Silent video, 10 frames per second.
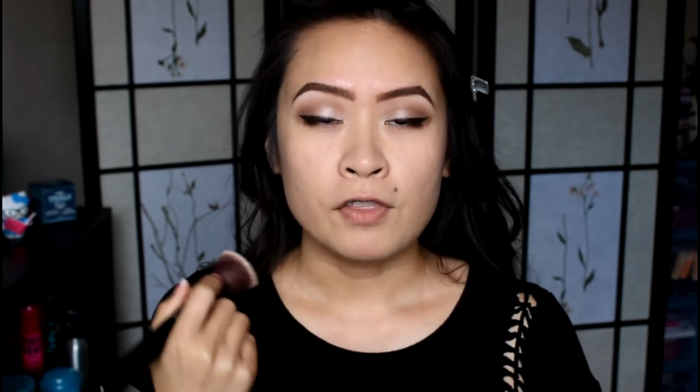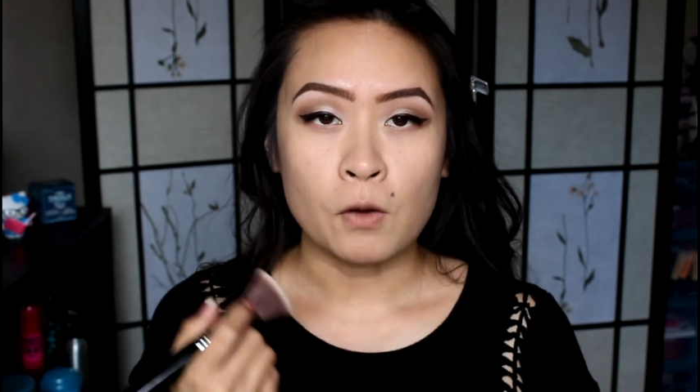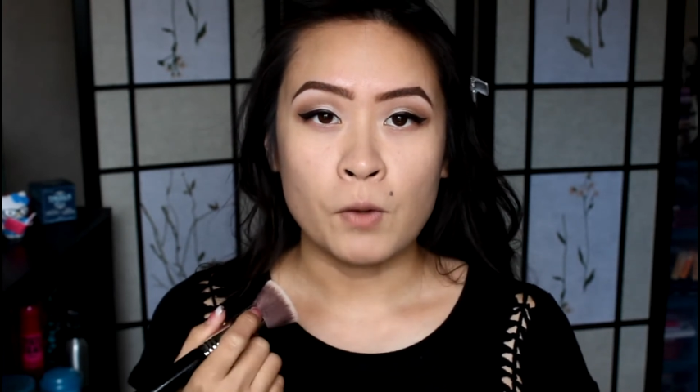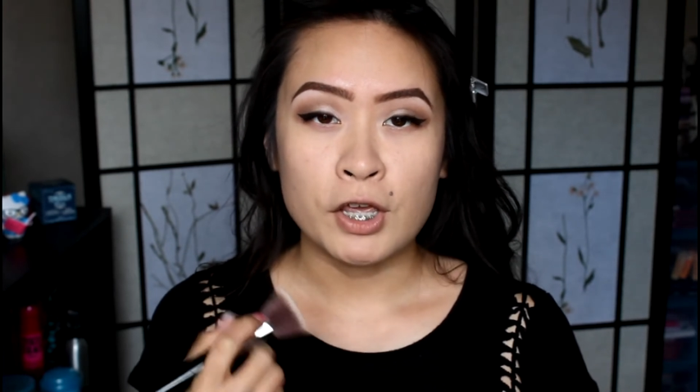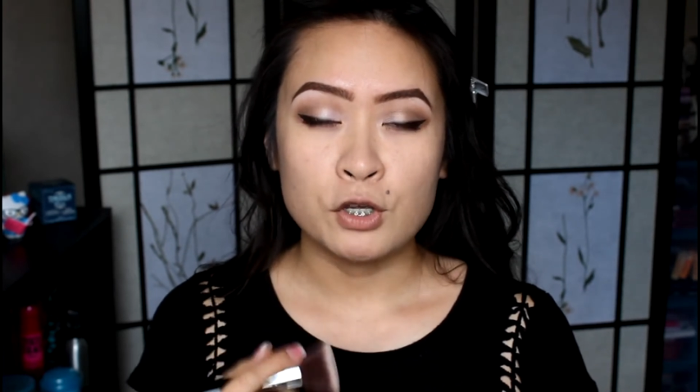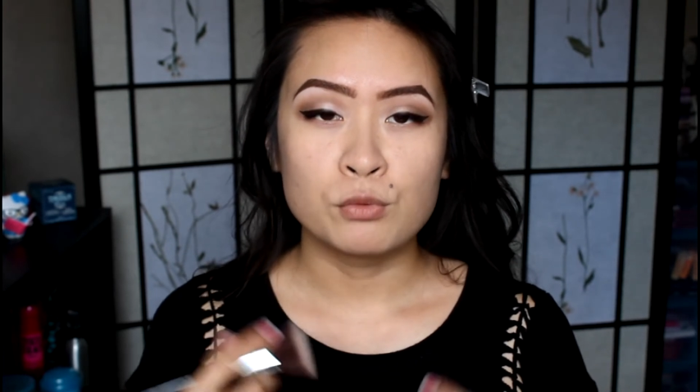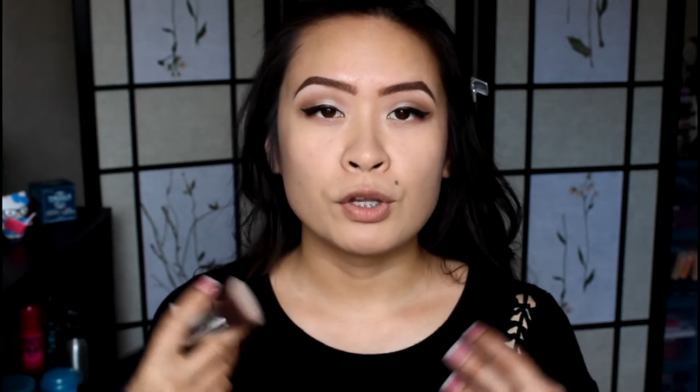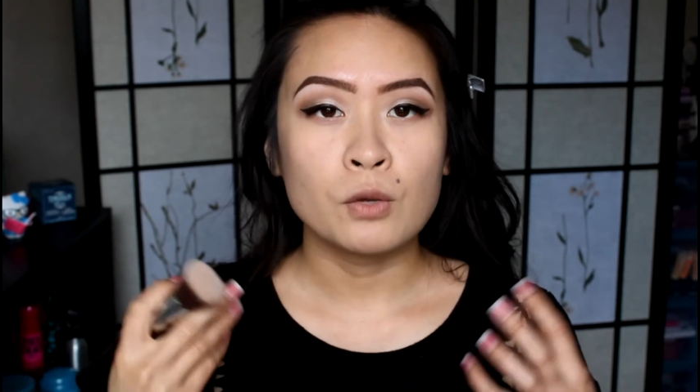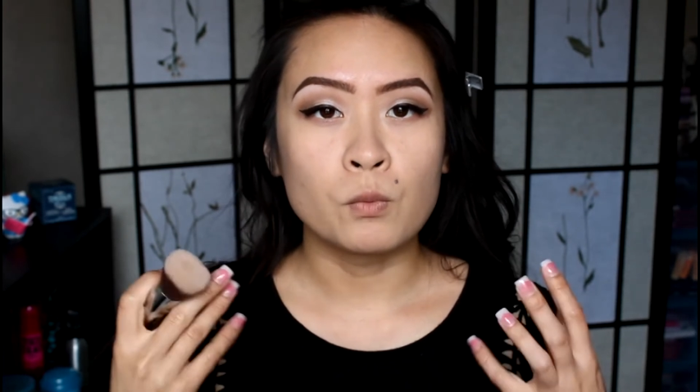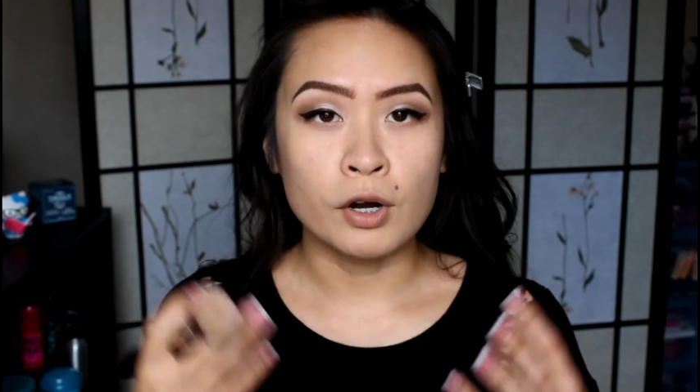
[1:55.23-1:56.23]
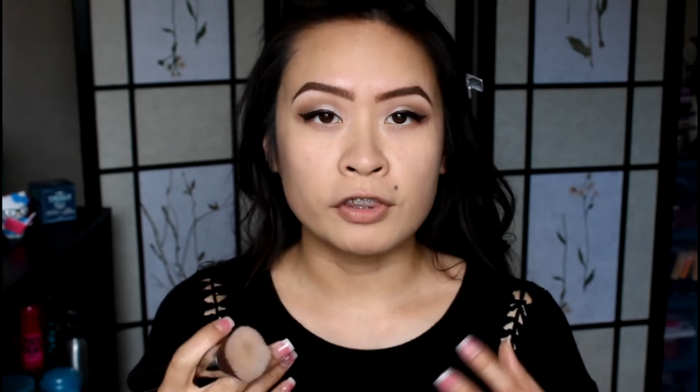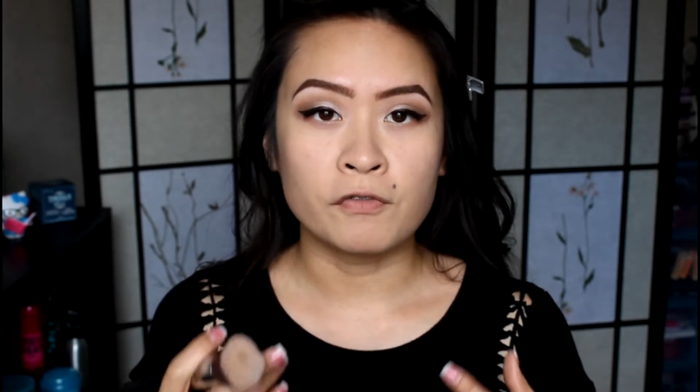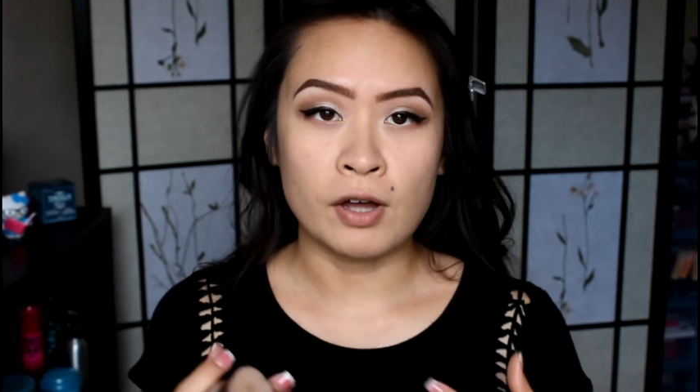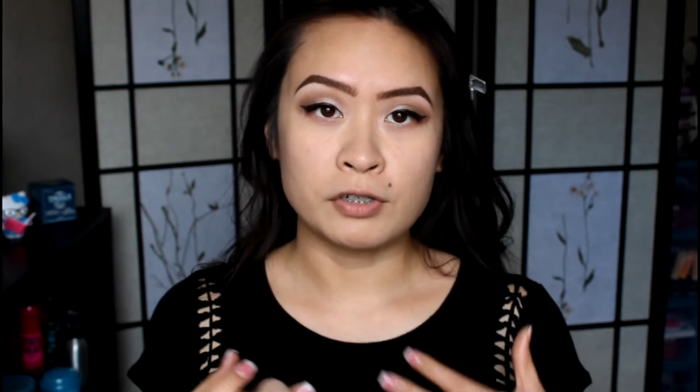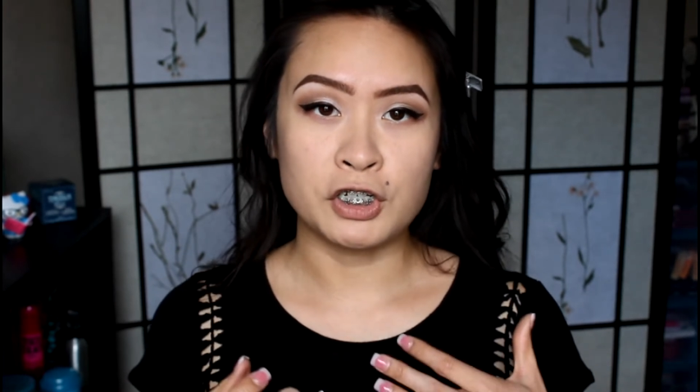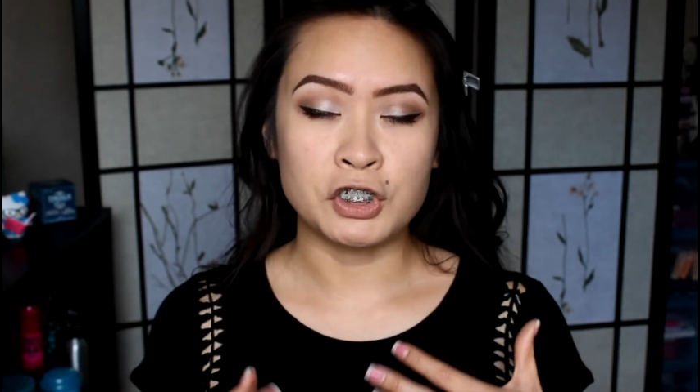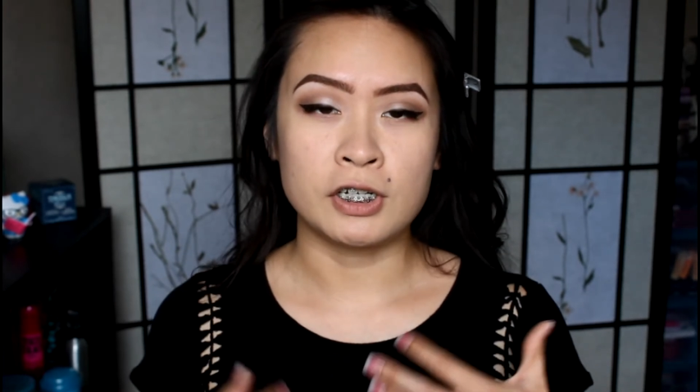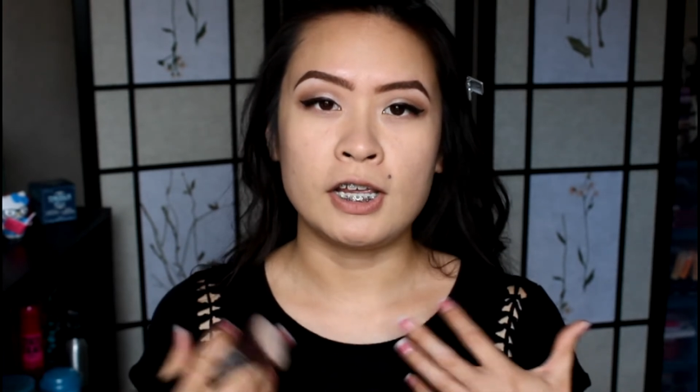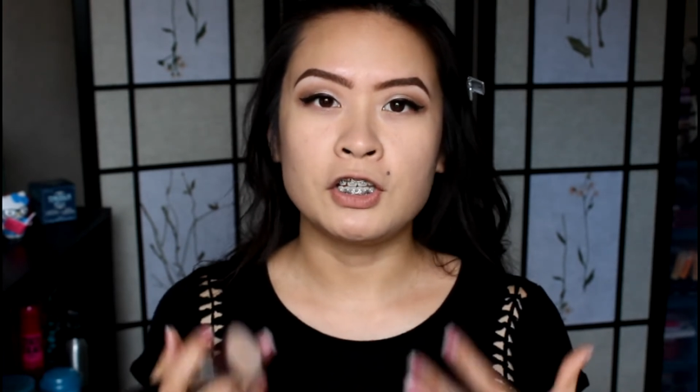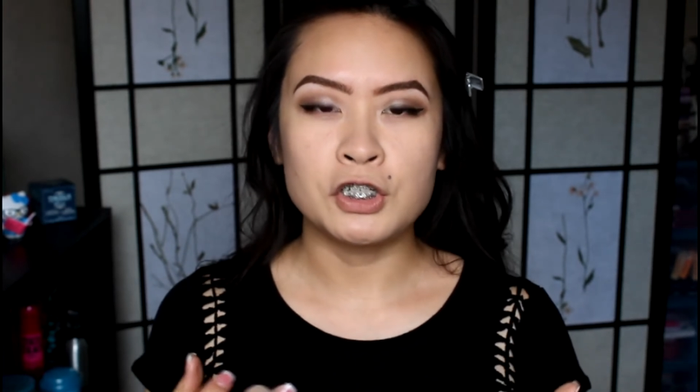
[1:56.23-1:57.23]
That way you really work the
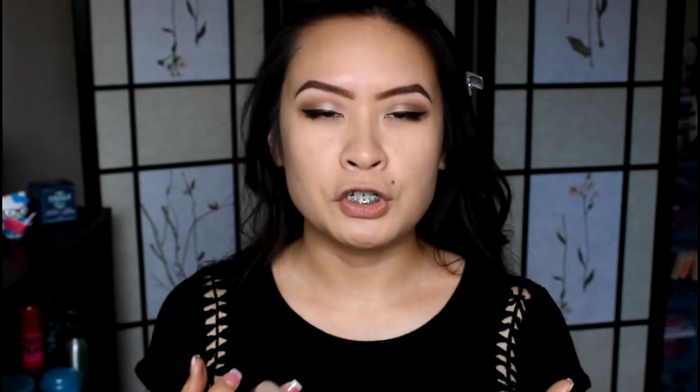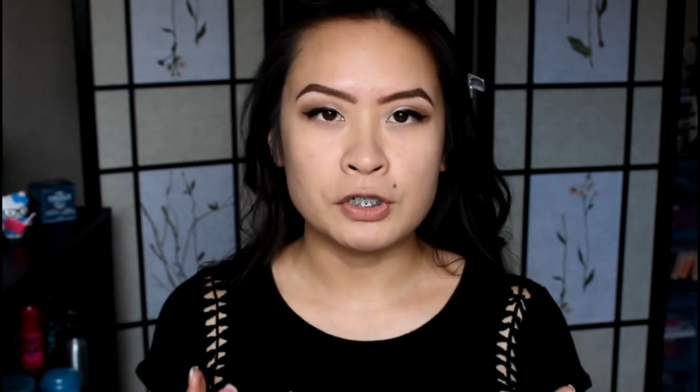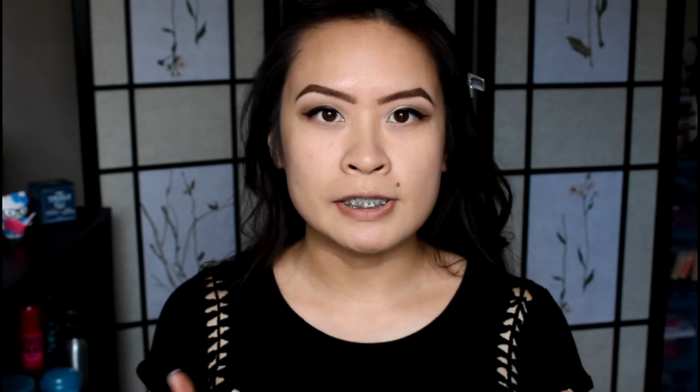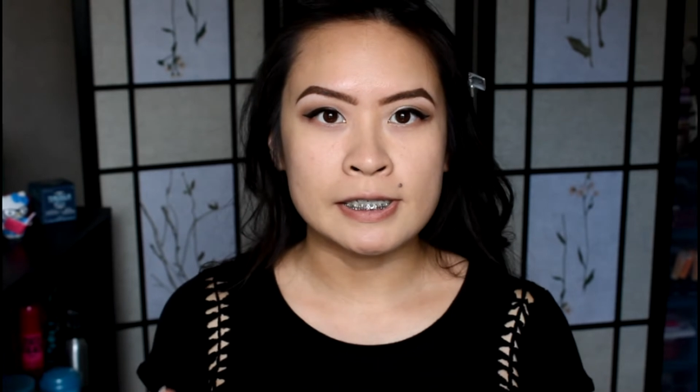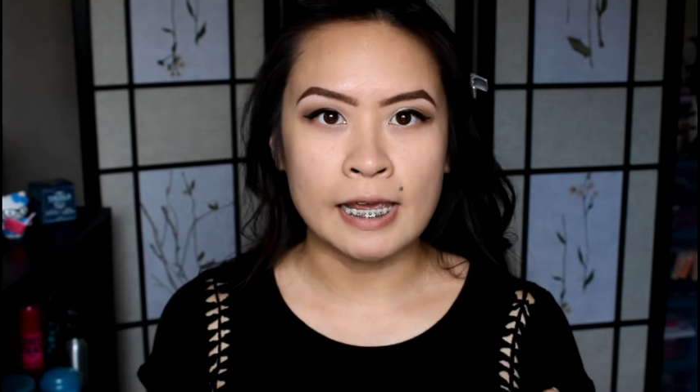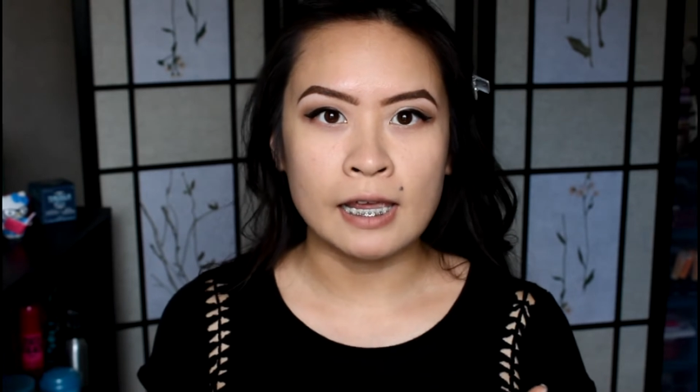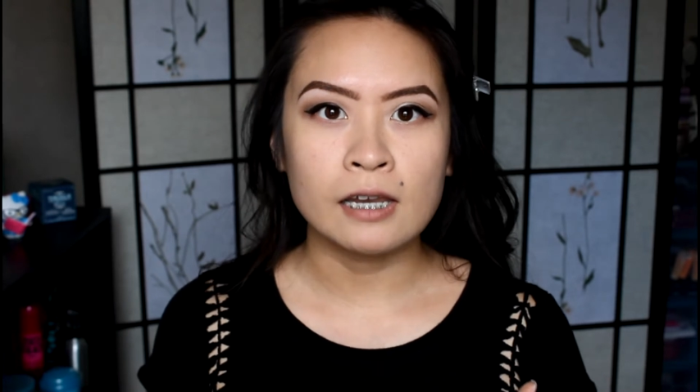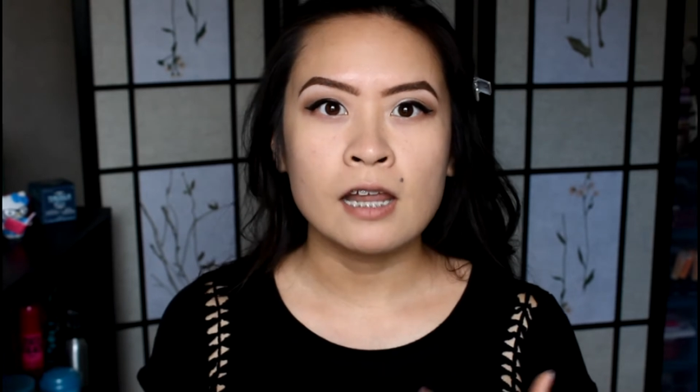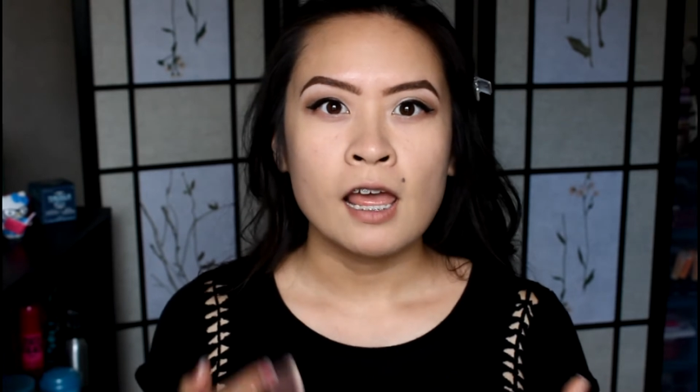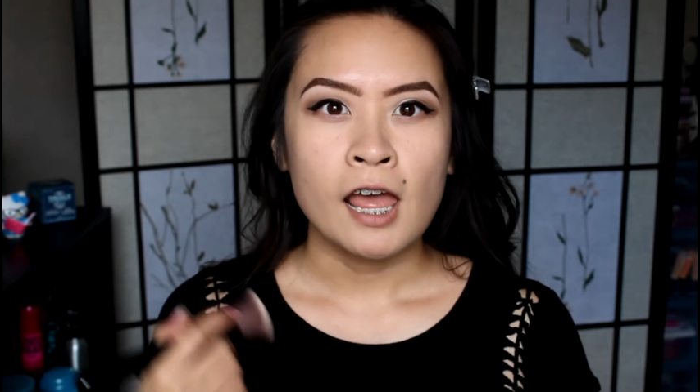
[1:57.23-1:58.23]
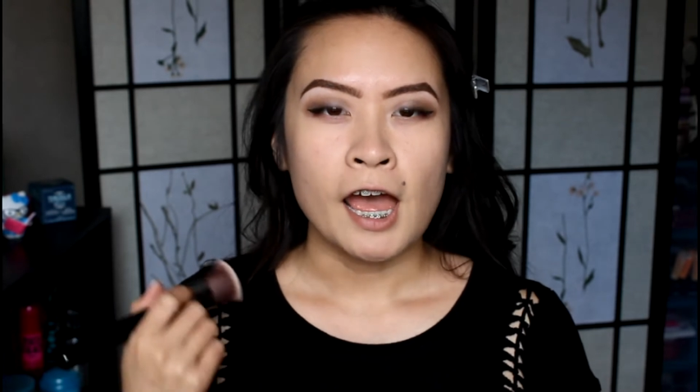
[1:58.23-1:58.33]
foundation into your skin